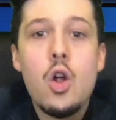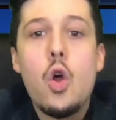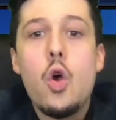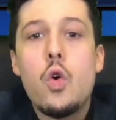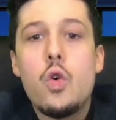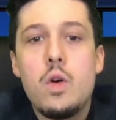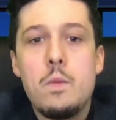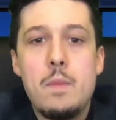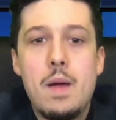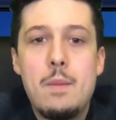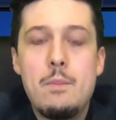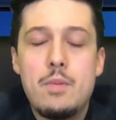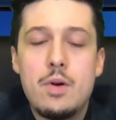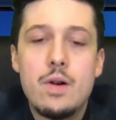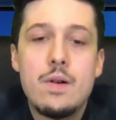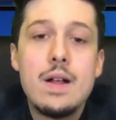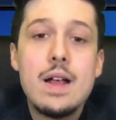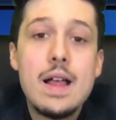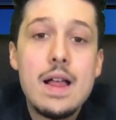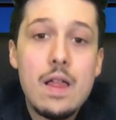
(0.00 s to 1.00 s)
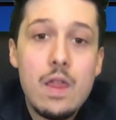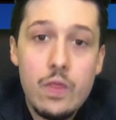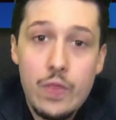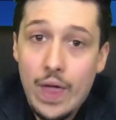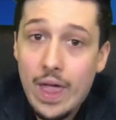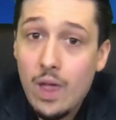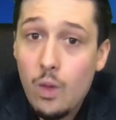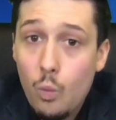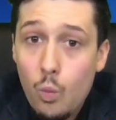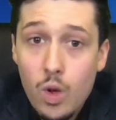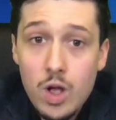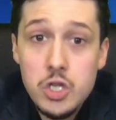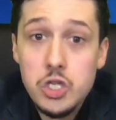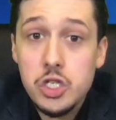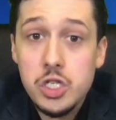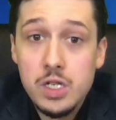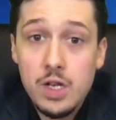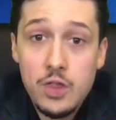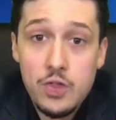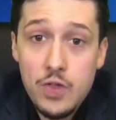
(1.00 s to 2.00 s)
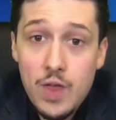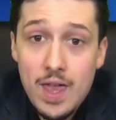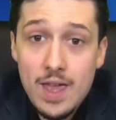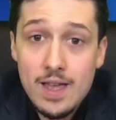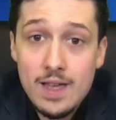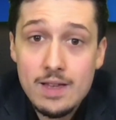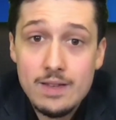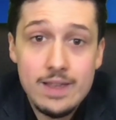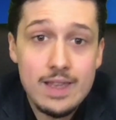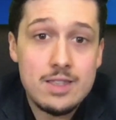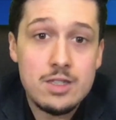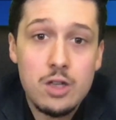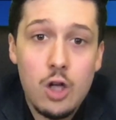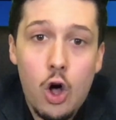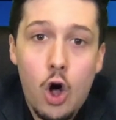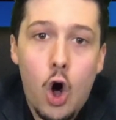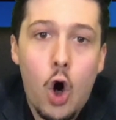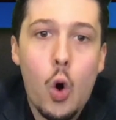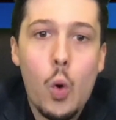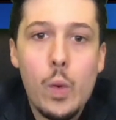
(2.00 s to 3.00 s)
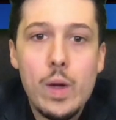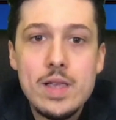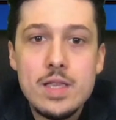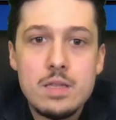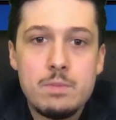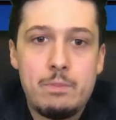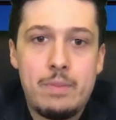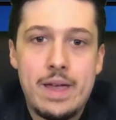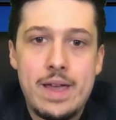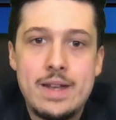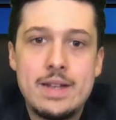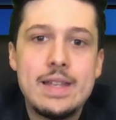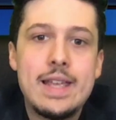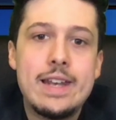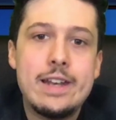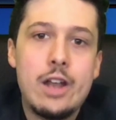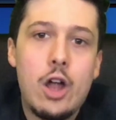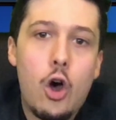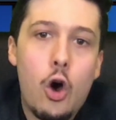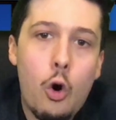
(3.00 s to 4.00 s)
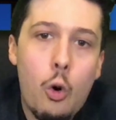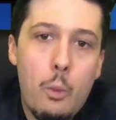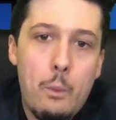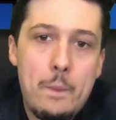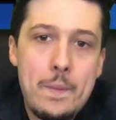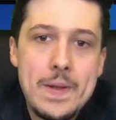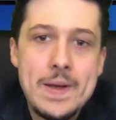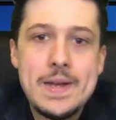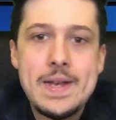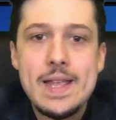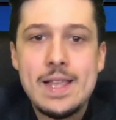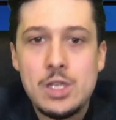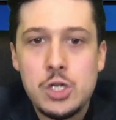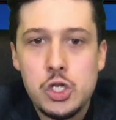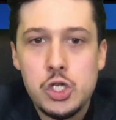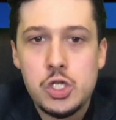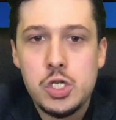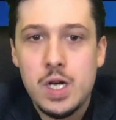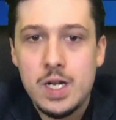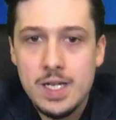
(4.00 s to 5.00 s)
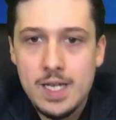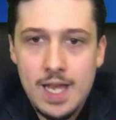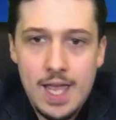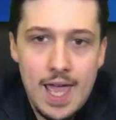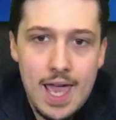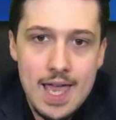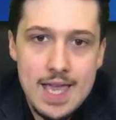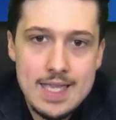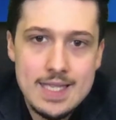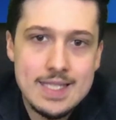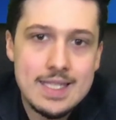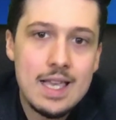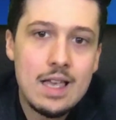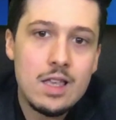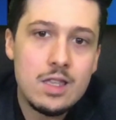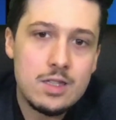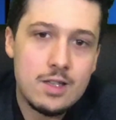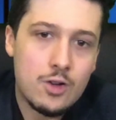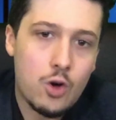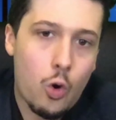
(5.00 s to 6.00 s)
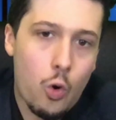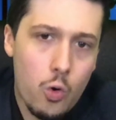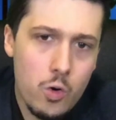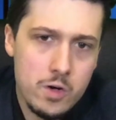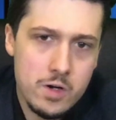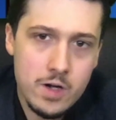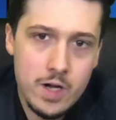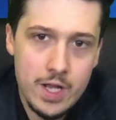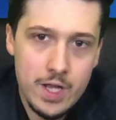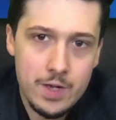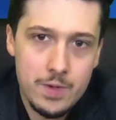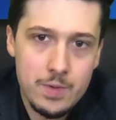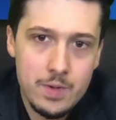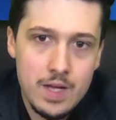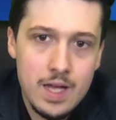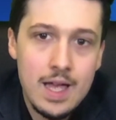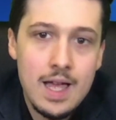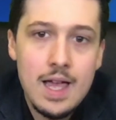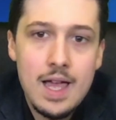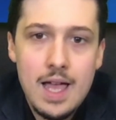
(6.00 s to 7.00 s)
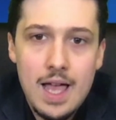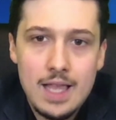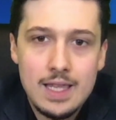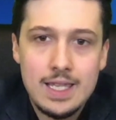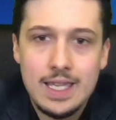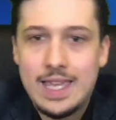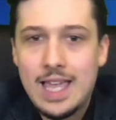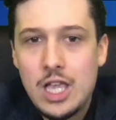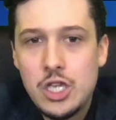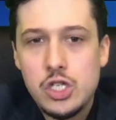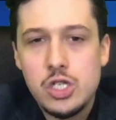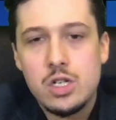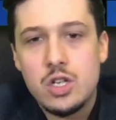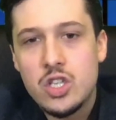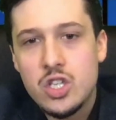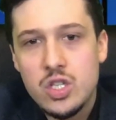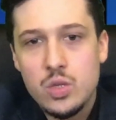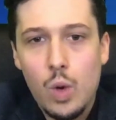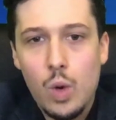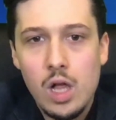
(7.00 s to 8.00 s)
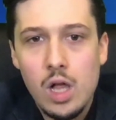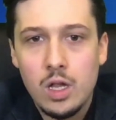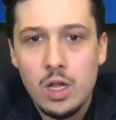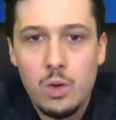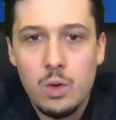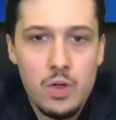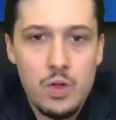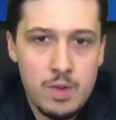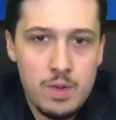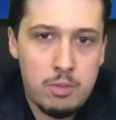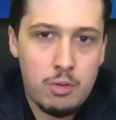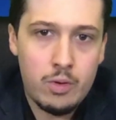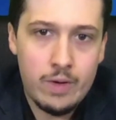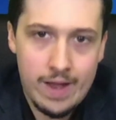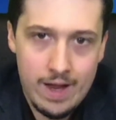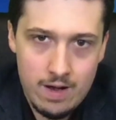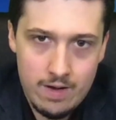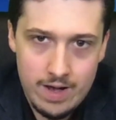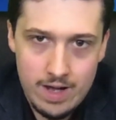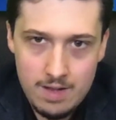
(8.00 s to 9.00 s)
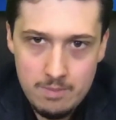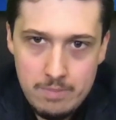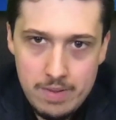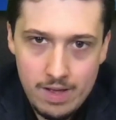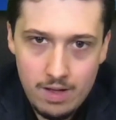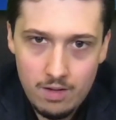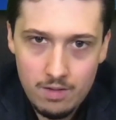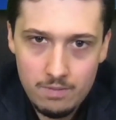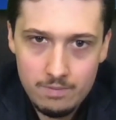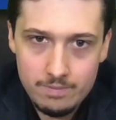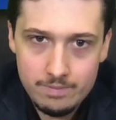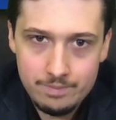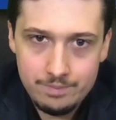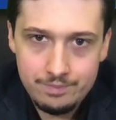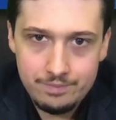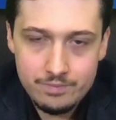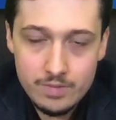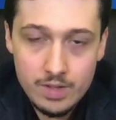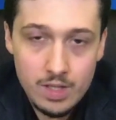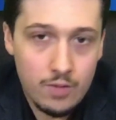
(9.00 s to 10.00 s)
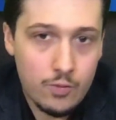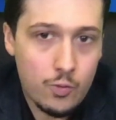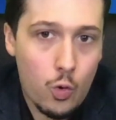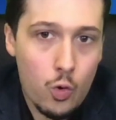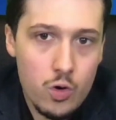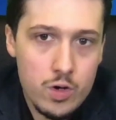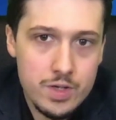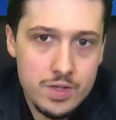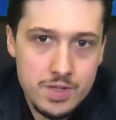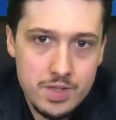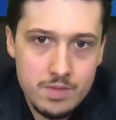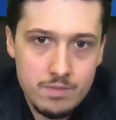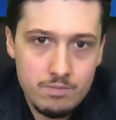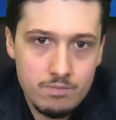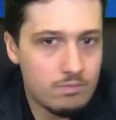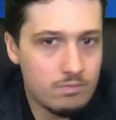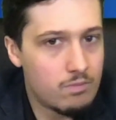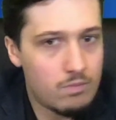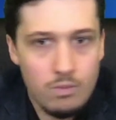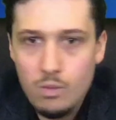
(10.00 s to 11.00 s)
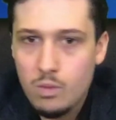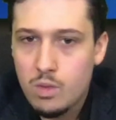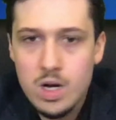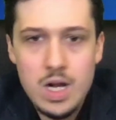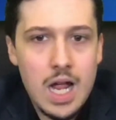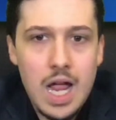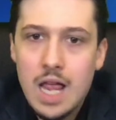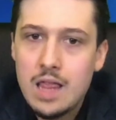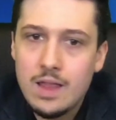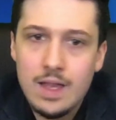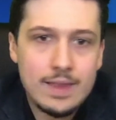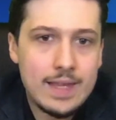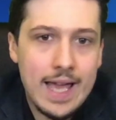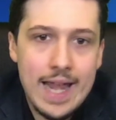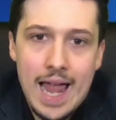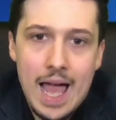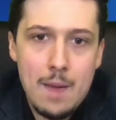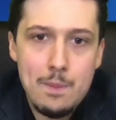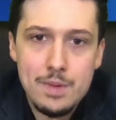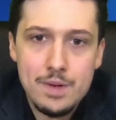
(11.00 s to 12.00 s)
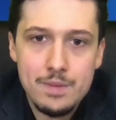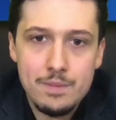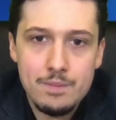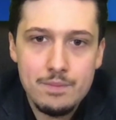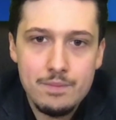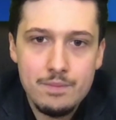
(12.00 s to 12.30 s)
Remember, they want you to think it's always been an open and shut case to corner you and to get you to swallow the Bulgarian pill. Of course, we're not going to let that happen.